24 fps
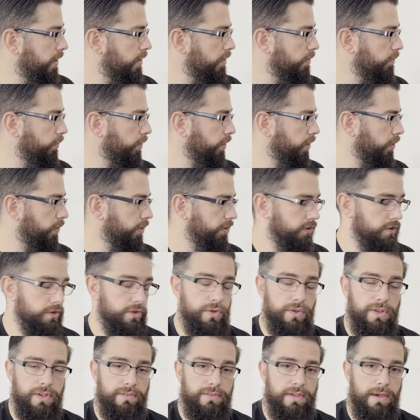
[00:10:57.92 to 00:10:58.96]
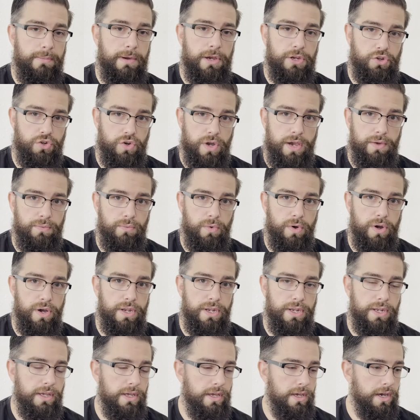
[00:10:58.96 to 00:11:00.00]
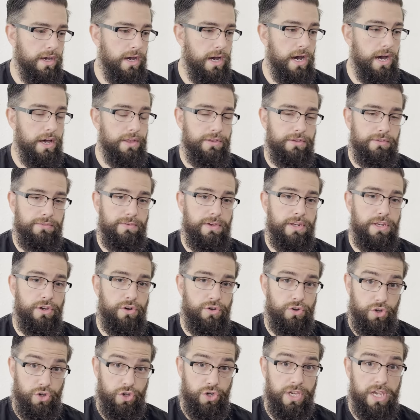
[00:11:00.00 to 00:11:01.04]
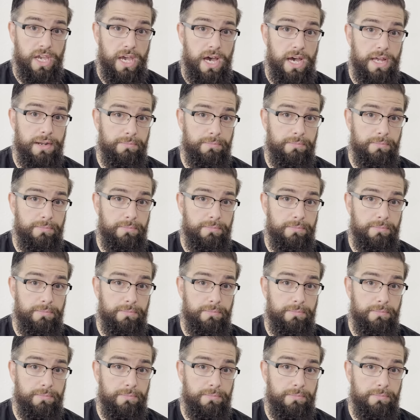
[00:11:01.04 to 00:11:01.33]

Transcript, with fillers: We're going to do the semi-dried one on this video, cook it on